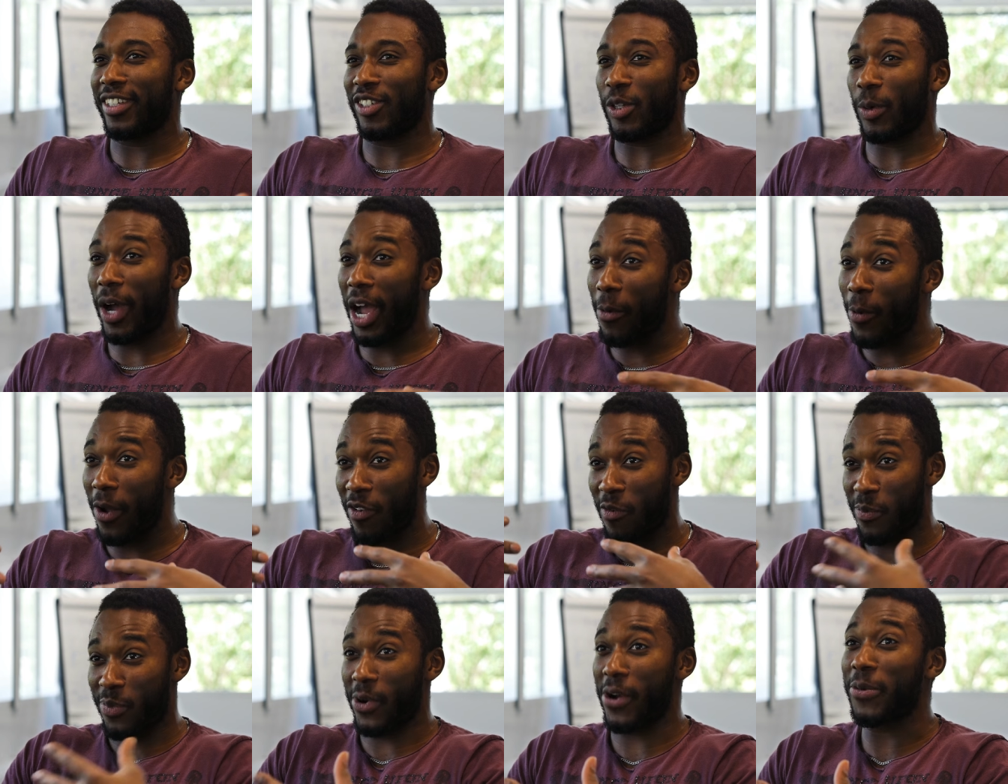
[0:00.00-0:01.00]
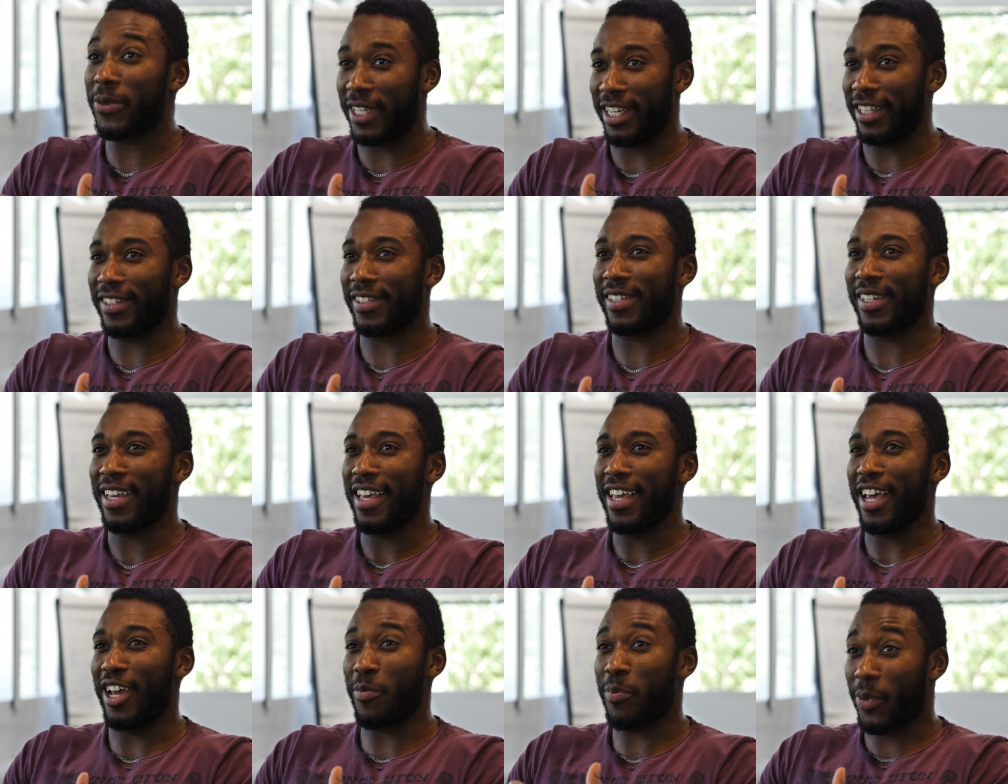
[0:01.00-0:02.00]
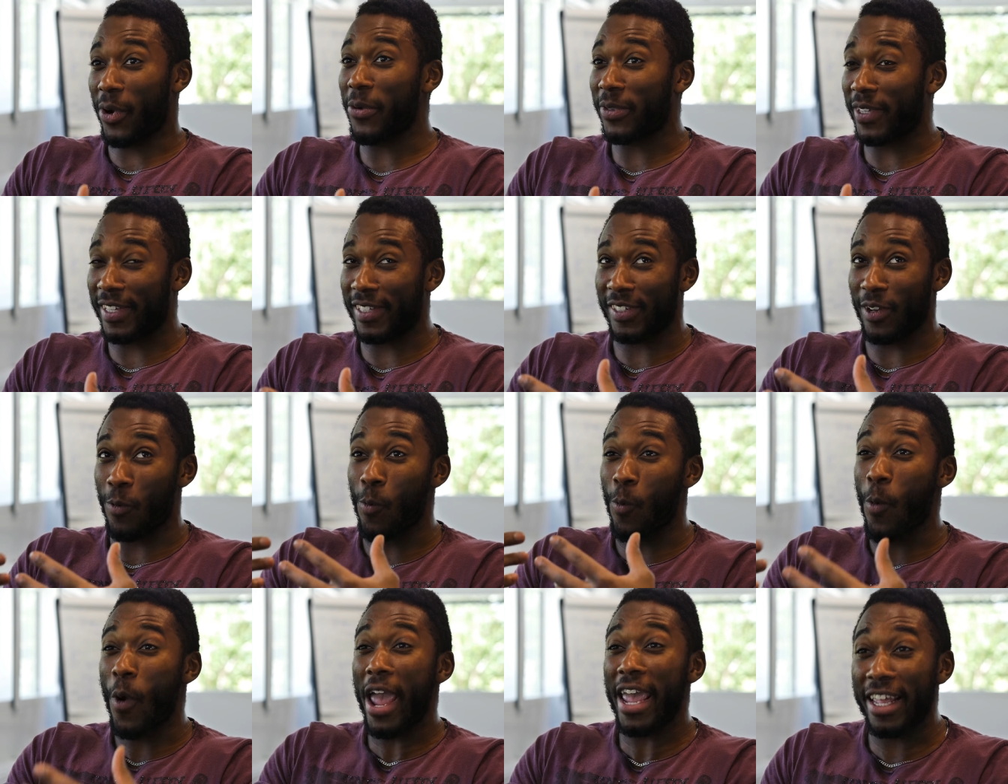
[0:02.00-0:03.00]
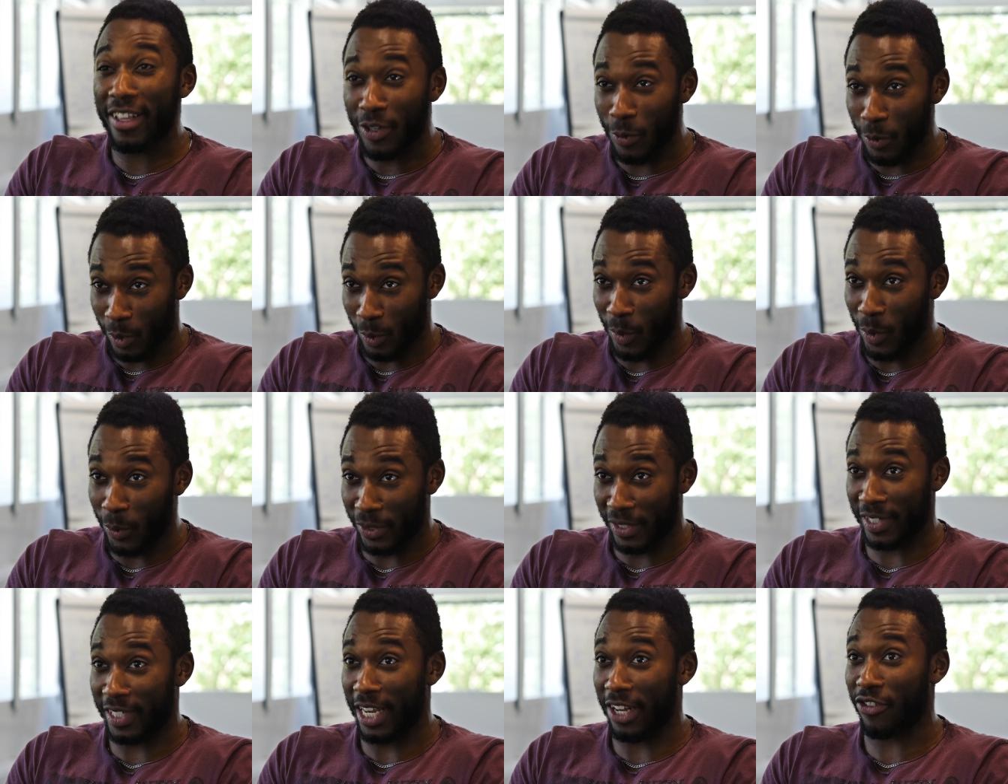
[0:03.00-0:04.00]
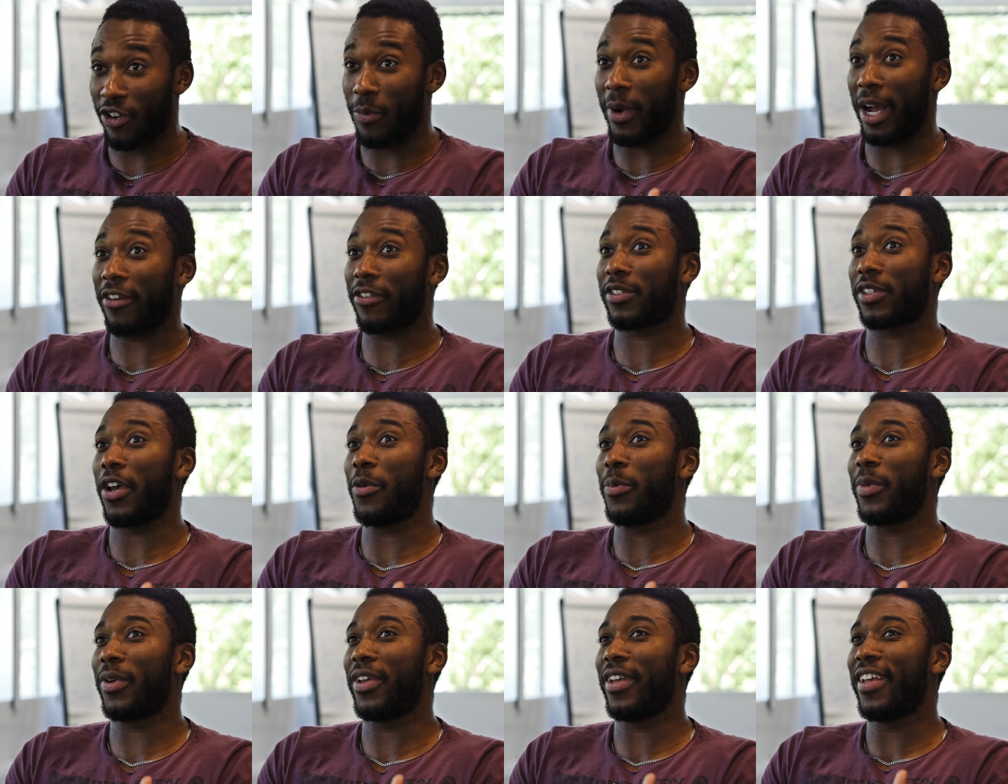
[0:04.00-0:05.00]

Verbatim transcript: And so I work with proteins, and proteins are way too small to see under a microscope.